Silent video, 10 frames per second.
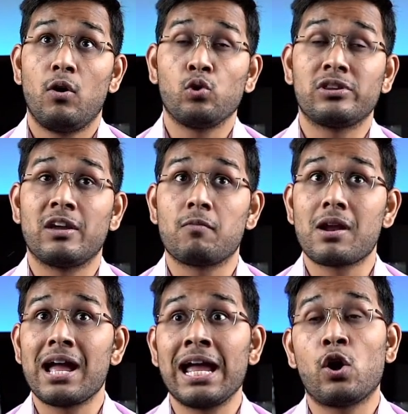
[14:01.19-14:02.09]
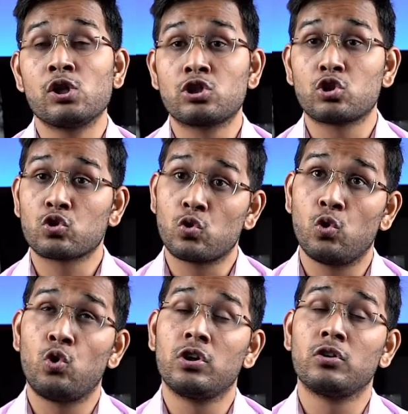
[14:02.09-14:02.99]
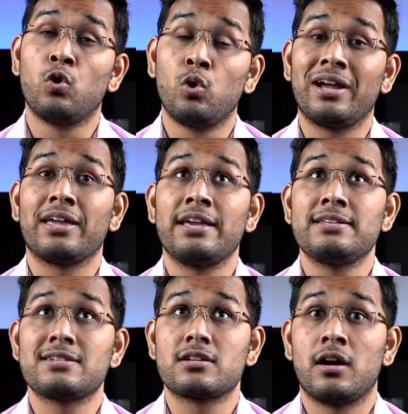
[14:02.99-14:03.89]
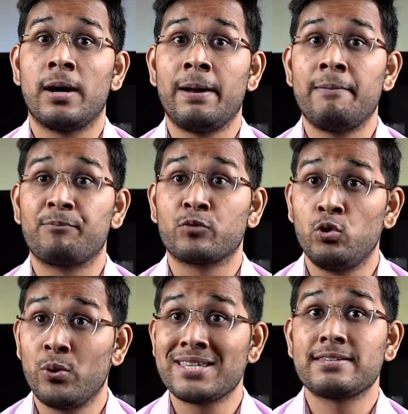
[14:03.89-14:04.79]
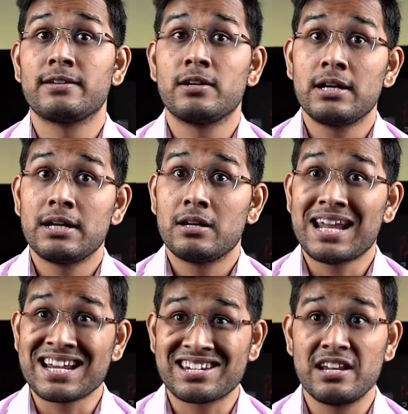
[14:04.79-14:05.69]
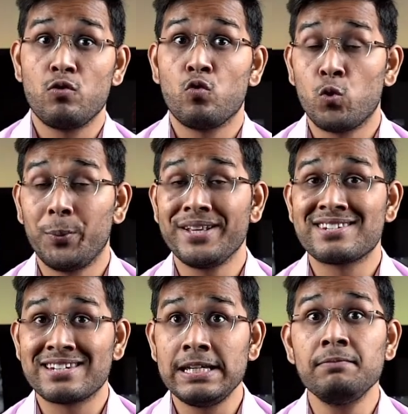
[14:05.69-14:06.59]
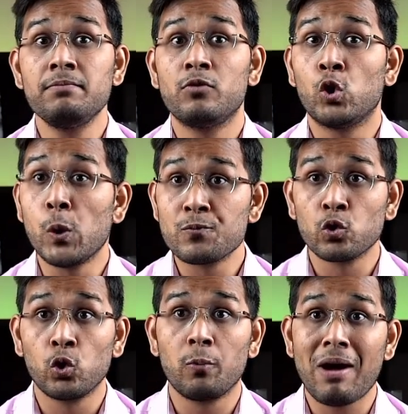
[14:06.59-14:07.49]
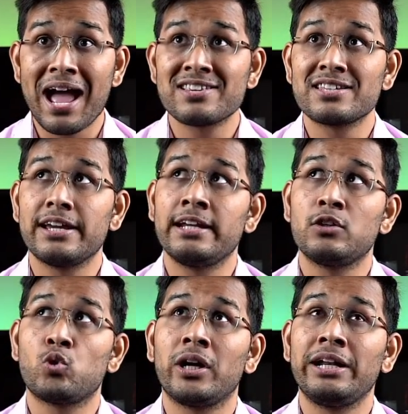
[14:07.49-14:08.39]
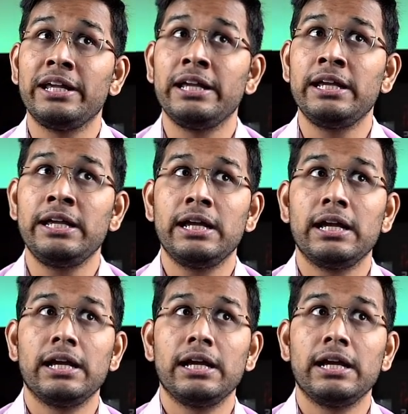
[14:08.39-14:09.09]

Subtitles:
Uttam Rai also scored goal against US national women's team Hope Solo batch in 2012